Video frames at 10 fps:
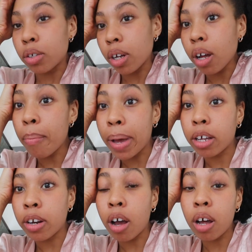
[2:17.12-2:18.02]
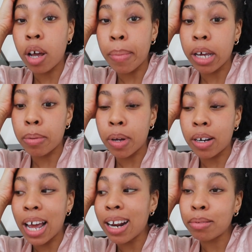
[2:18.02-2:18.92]
Look, I got no makeup on
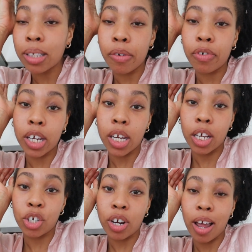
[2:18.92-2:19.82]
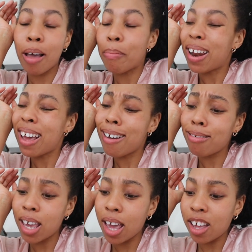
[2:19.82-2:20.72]
and I'm so freaking extra, but I
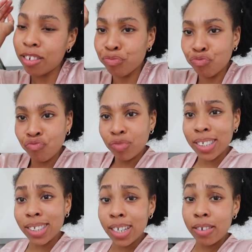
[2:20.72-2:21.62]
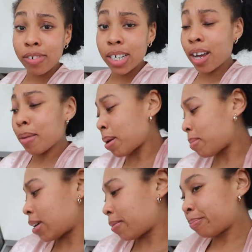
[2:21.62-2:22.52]
don't care. It's delivery time, baby.